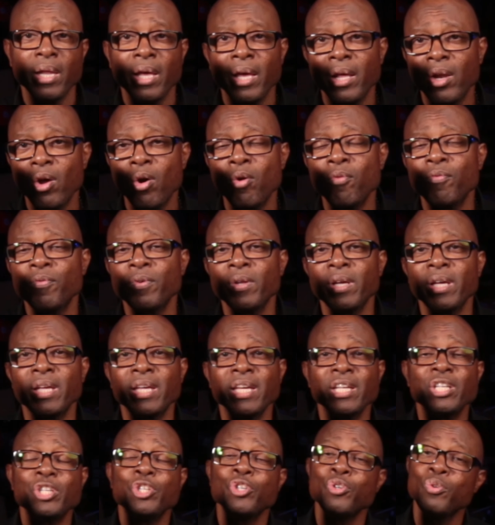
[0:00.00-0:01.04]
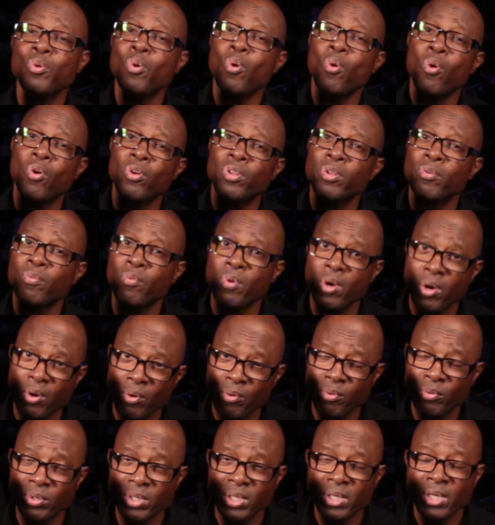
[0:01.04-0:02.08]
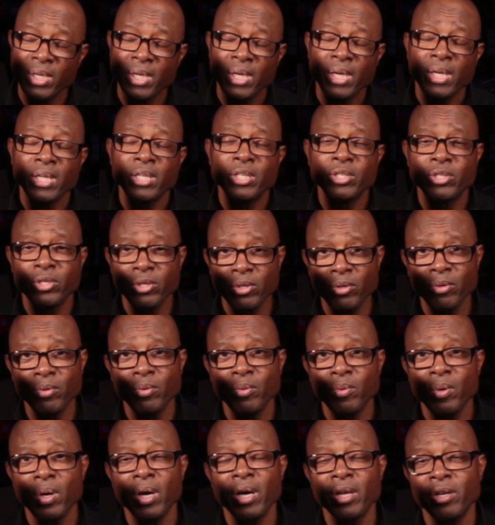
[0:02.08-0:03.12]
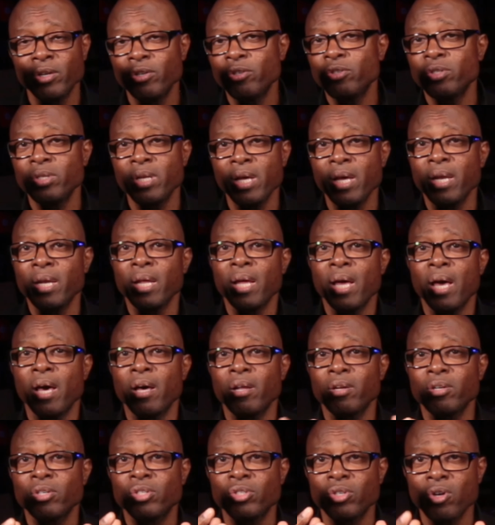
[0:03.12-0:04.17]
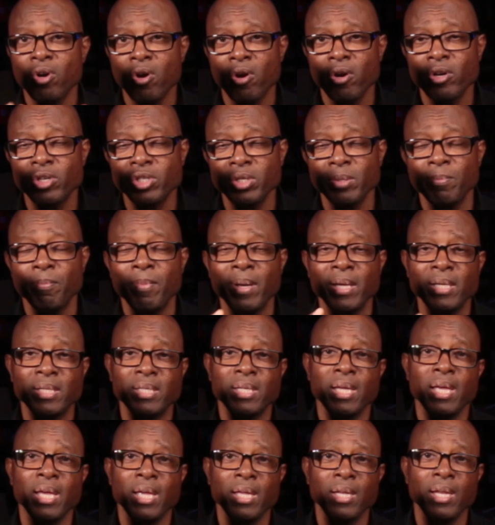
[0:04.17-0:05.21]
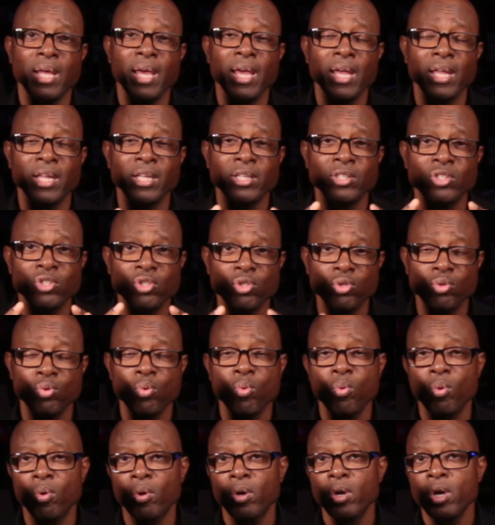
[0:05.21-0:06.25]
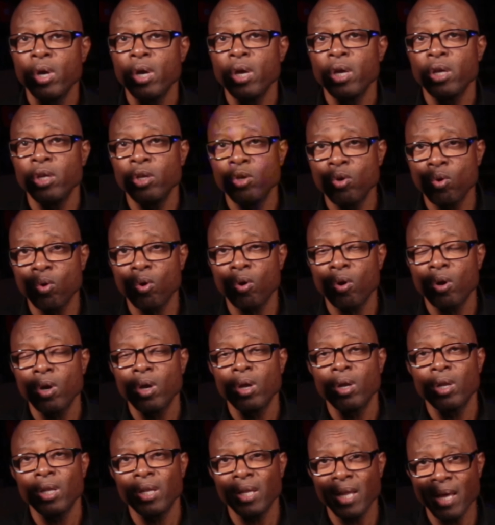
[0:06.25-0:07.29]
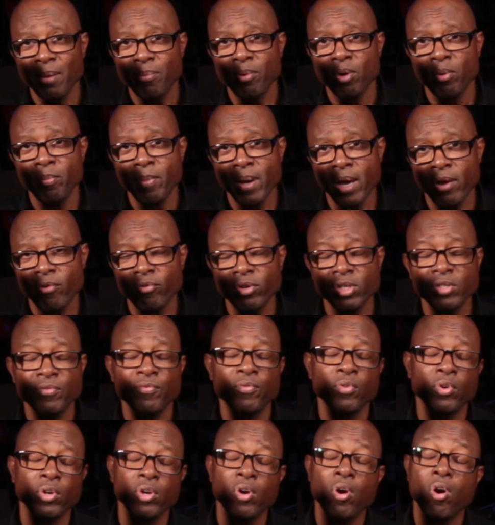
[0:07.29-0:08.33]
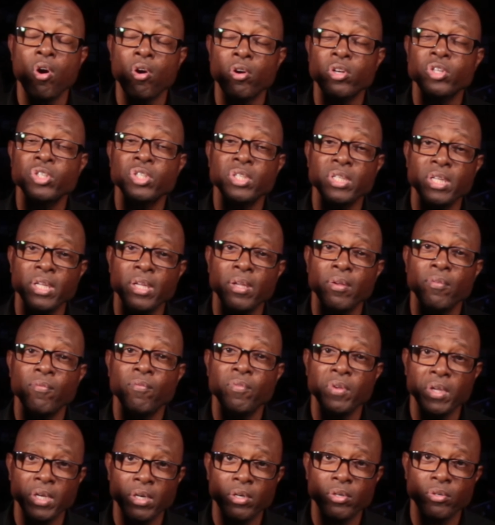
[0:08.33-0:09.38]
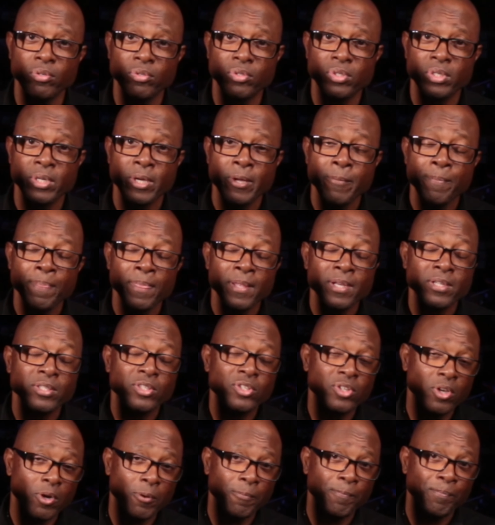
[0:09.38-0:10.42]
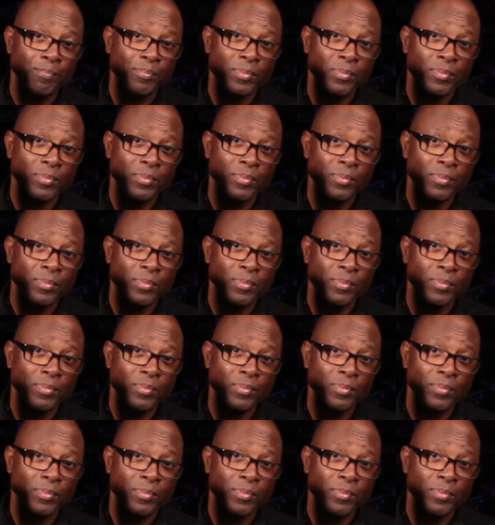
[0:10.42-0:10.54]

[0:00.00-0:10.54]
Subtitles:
hopefully get you on the road to understanding how to charge, maintain, and store your LiPo batteries for your RC vehicles. So